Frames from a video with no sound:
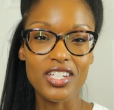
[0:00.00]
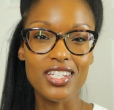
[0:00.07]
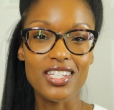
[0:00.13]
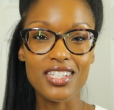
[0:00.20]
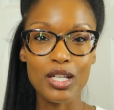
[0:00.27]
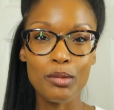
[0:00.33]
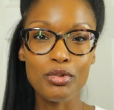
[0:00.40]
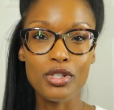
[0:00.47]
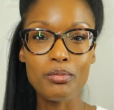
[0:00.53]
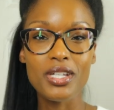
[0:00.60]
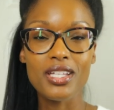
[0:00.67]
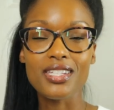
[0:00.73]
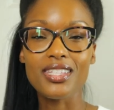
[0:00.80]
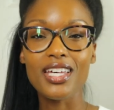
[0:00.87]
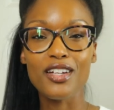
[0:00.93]
any
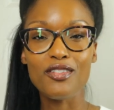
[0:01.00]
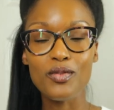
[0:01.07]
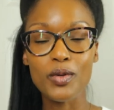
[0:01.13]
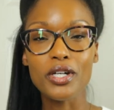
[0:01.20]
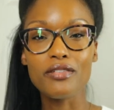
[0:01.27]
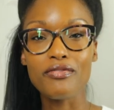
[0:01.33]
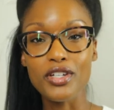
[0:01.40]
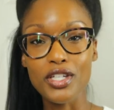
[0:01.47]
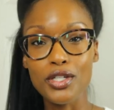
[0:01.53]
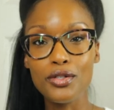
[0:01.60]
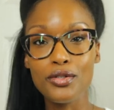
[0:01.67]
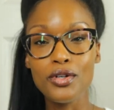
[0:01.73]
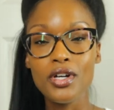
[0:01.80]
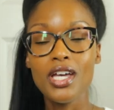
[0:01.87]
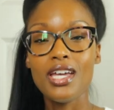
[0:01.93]
supplements that have worked for
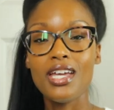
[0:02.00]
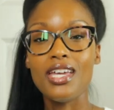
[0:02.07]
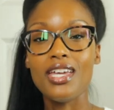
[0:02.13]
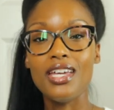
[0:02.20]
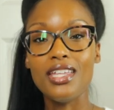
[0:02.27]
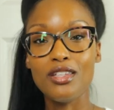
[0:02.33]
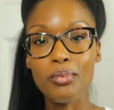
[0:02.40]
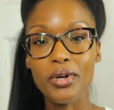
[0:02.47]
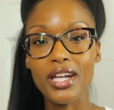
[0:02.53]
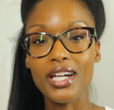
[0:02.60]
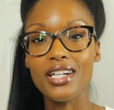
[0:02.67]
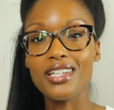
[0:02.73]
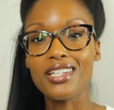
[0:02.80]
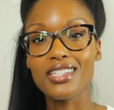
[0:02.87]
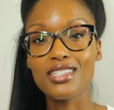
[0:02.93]
you in the
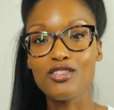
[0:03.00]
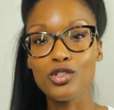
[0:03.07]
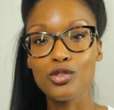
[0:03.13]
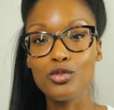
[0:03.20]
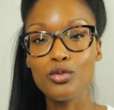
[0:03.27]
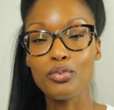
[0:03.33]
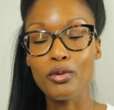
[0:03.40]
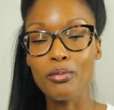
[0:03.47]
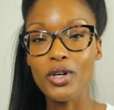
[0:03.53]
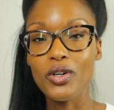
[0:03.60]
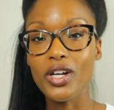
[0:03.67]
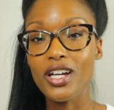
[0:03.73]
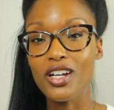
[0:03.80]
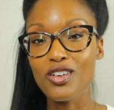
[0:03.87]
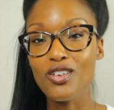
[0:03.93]
past to
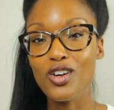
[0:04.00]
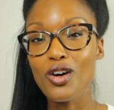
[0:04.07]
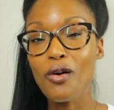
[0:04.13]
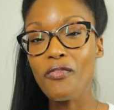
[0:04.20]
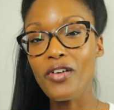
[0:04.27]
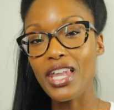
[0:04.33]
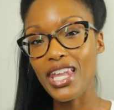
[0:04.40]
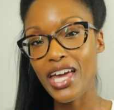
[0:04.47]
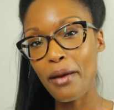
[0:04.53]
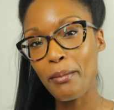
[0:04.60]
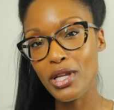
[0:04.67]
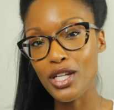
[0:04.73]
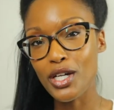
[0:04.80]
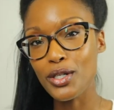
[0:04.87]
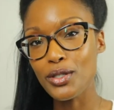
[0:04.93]
promote hair growth, let
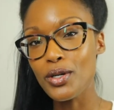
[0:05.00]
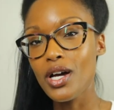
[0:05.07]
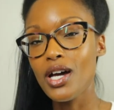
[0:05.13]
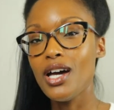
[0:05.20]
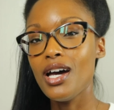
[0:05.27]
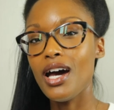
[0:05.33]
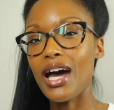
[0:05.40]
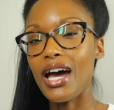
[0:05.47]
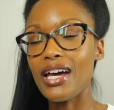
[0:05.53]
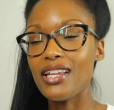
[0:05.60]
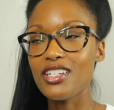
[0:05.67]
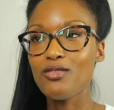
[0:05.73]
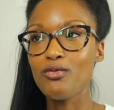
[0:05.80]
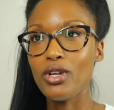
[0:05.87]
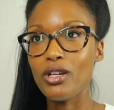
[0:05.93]
me know.
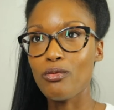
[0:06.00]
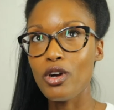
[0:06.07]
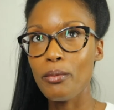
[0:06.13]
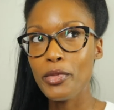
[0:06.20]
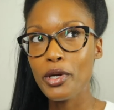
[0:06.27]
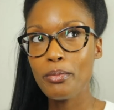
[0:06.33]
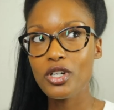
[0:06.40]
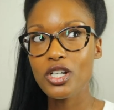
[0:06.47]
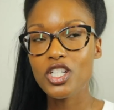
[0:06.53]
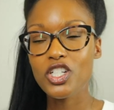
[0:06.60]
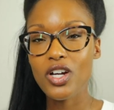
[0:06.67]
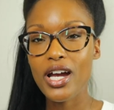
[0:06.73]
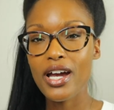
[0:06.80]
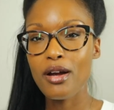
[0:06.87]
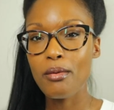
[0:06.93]
I remember
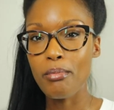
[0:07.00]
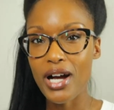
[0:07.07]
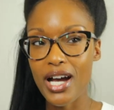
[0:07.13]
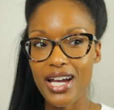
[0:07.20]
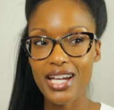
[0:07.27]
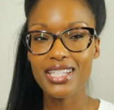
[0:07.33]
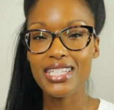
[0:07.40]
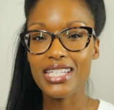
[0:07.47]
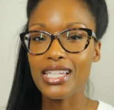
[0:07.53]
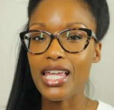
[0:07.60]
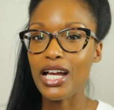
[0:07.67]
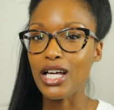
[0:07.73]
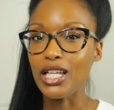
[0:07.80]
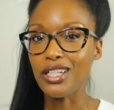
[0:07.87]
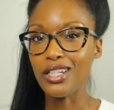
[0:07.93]
trying biotin
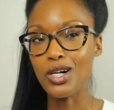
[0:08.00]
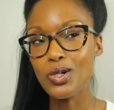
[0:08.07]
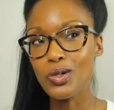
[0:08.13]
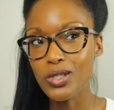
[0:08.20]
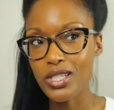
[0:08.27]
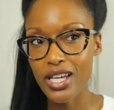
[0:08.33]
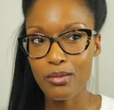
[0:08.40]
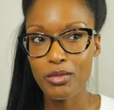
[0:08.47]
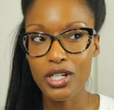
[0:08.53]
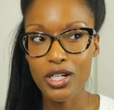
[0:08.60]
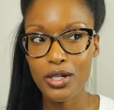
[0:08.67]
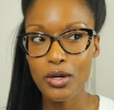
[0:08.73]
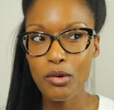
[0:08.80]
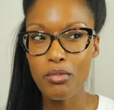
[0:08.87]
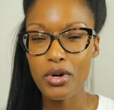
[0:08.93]
like a long time
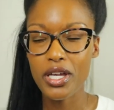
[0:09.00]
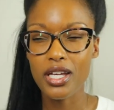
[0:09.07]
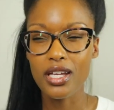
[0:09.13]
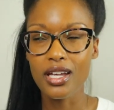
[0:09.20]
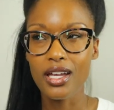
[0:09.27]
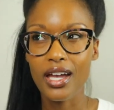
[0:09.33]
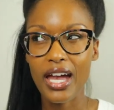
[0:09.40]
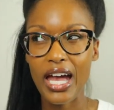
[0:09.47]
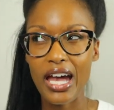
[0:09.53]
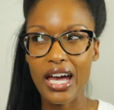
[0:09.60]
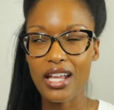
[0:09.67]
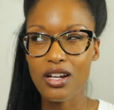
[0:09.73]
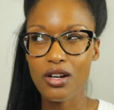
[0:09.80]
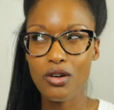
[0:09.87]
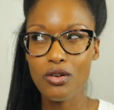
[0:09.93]
ago, but
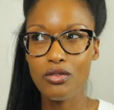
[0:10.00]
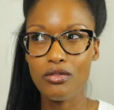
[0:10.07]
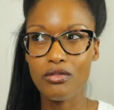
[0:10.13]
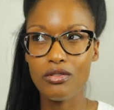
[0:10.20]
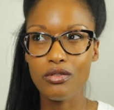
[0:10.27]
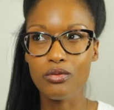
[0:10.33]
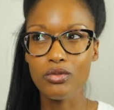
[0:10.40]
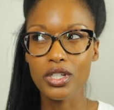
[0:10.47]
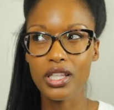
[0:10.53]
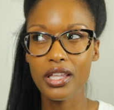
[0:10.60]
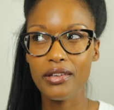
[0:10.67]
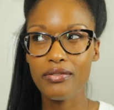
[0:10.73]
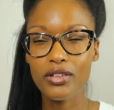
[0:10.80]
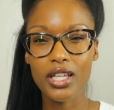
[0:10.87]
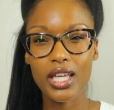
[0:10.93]
I don't
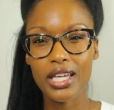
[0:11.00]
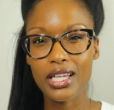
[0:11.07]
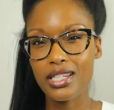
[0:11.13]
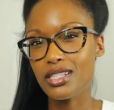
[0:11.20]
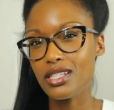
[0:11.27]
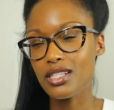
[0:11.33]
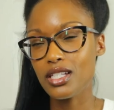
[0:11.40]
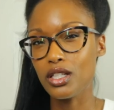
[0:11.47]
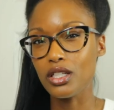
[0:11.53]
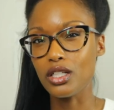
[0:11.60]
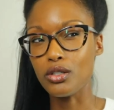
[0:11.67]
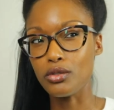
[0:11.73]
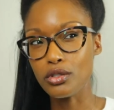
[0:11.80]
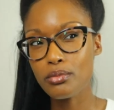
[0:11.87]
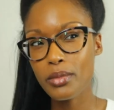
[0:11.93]
really feel like it necessarily
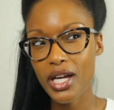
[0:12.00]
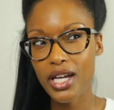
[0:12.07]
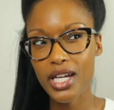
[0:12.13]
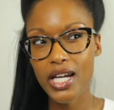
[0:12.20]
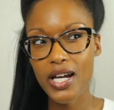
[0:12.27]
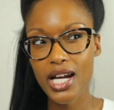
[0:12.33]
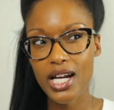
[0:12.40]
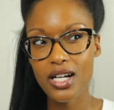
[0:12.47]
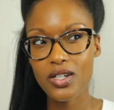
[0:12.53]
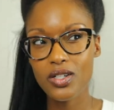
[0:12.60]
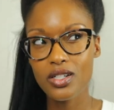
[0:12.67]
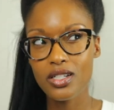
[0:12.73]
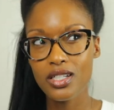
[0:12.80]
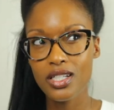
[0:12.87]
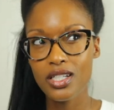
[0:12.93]
grew my hair out